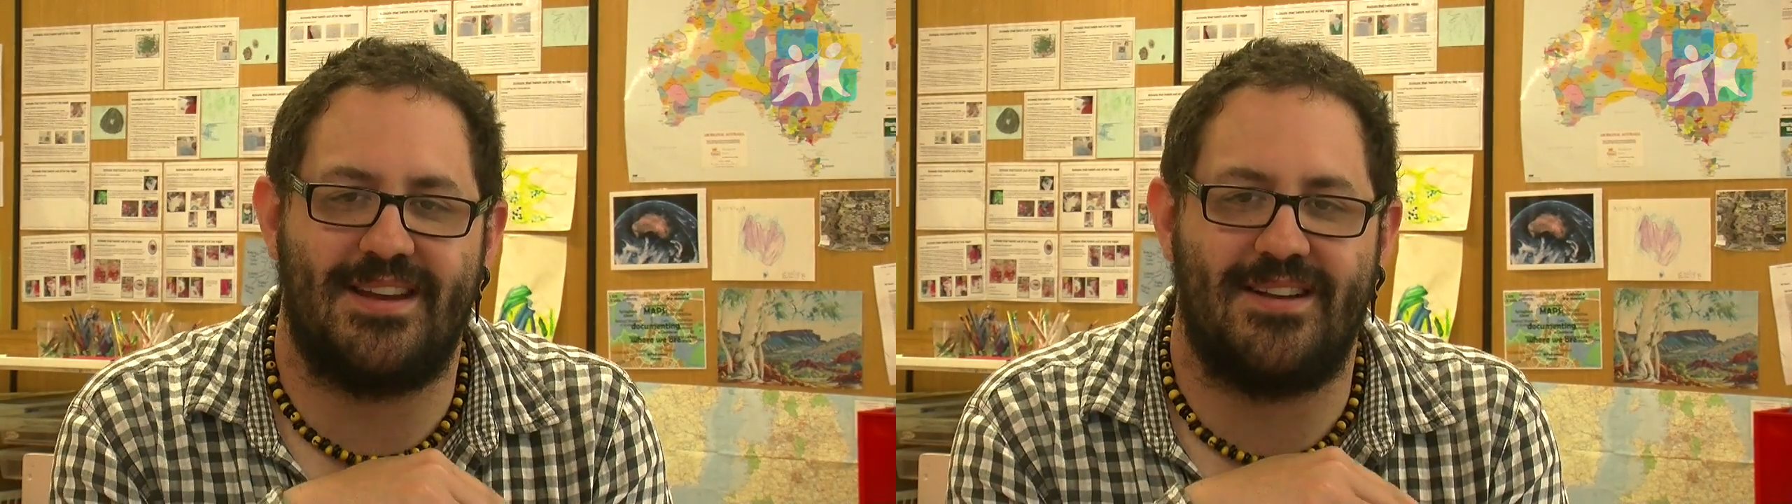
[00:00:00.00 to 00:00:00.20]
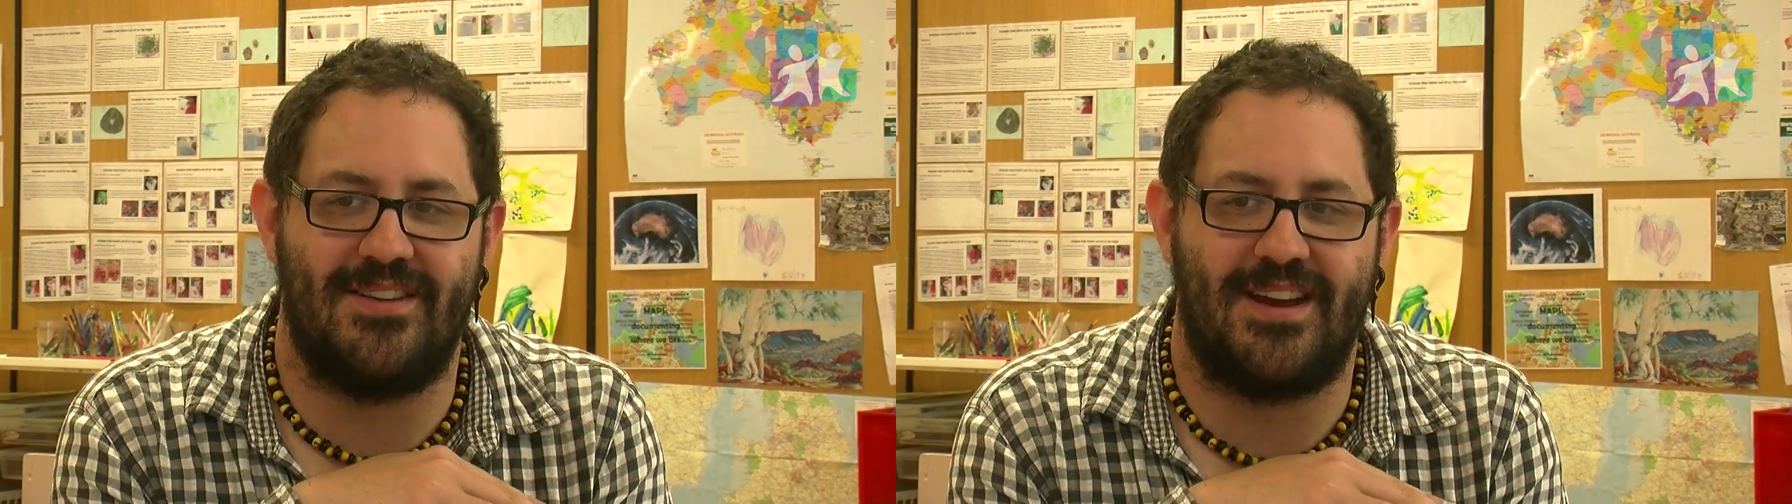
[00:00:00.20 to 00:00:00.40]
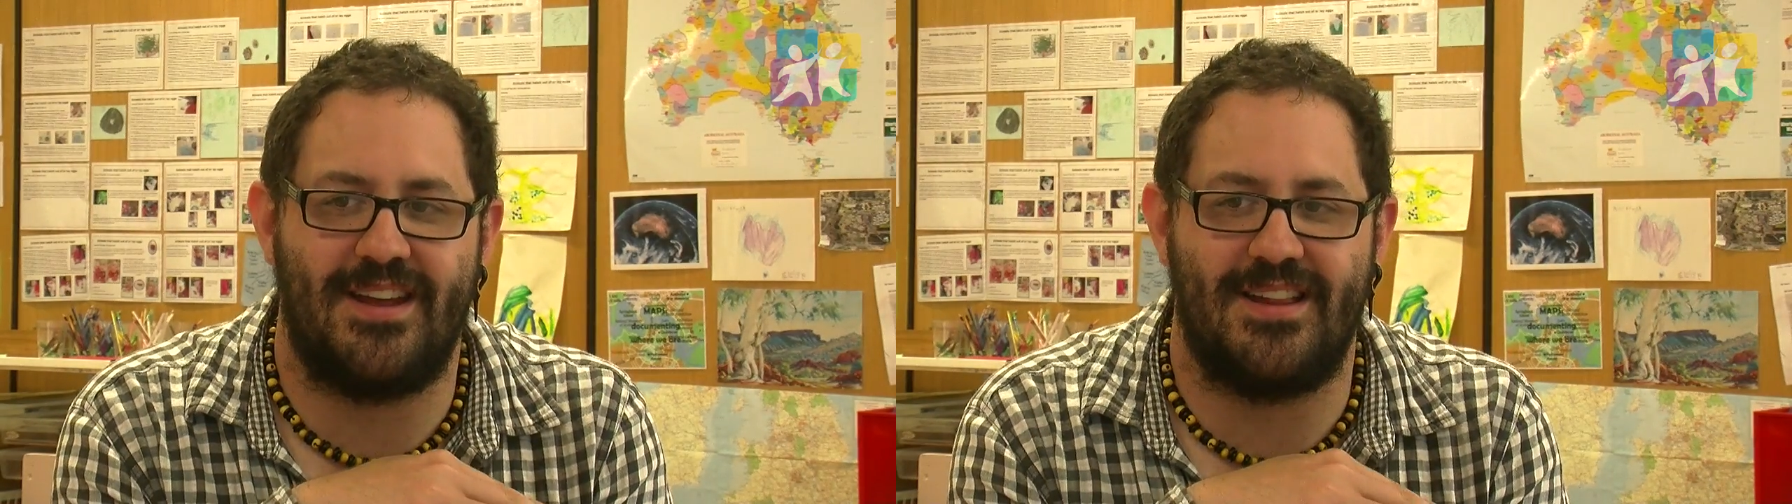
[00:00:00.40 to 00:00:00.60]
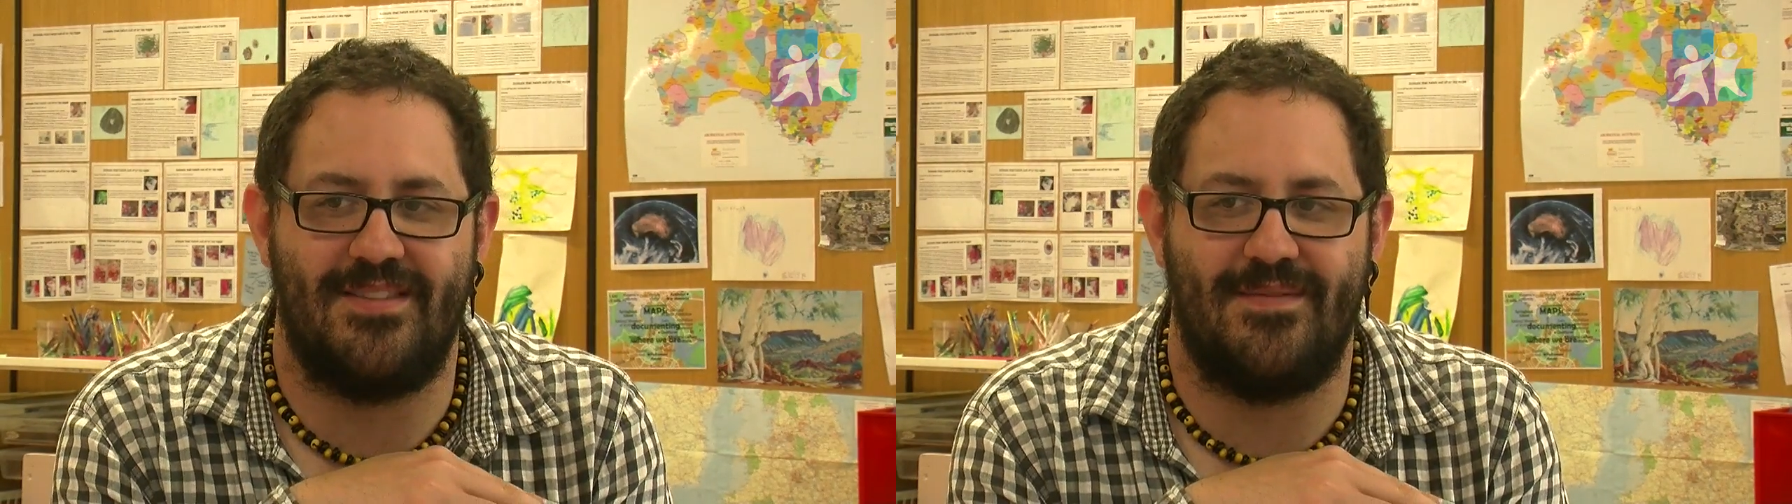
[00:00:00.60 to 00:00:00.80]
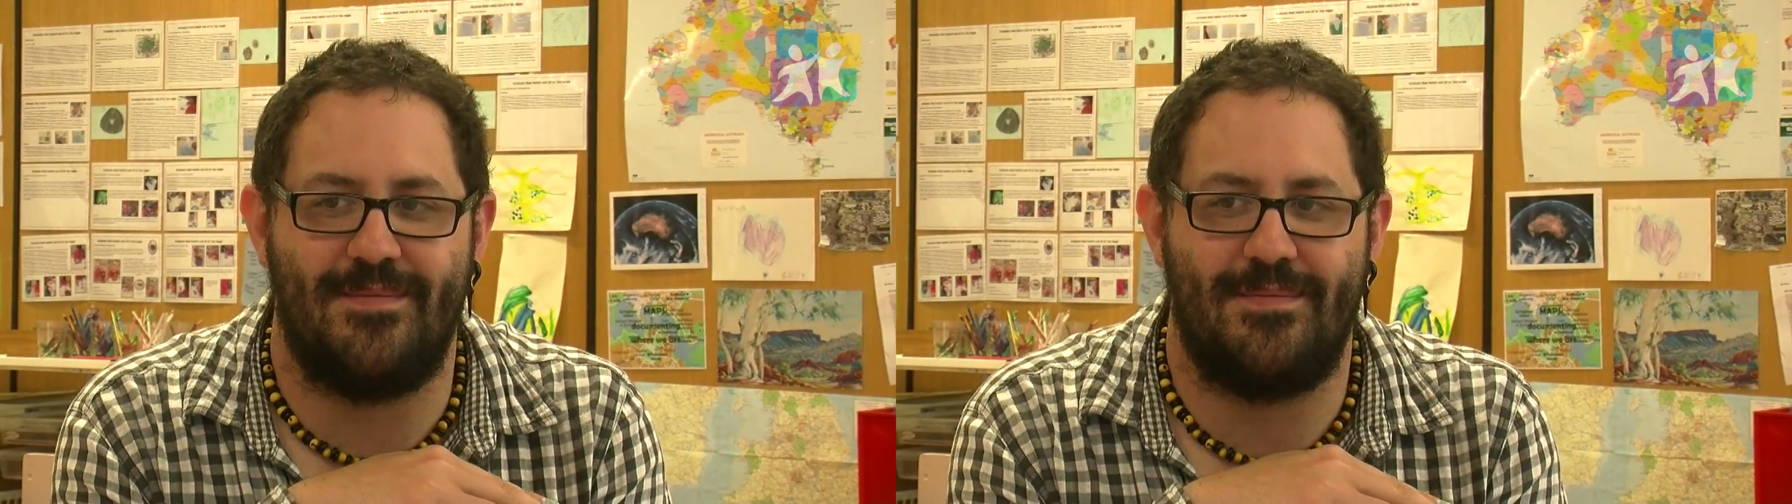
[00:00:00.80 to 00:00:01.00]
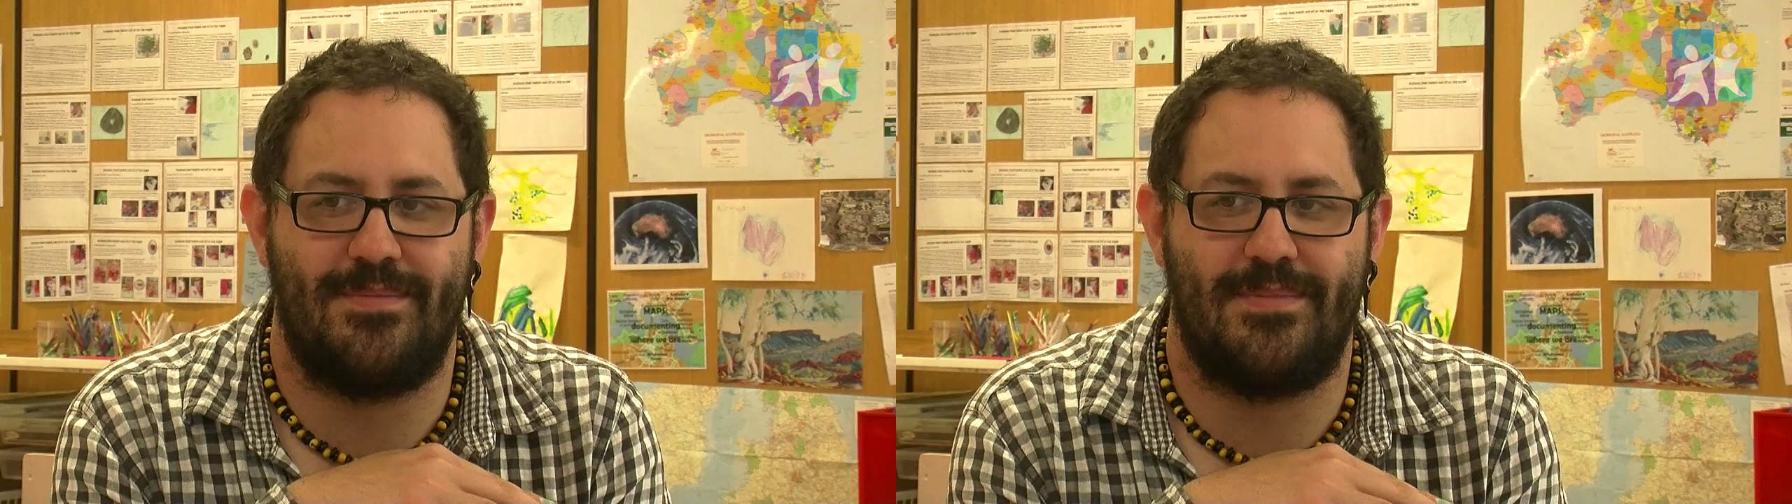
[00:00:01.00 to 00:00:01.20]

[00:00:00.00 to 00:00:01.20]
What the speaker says: the curriculum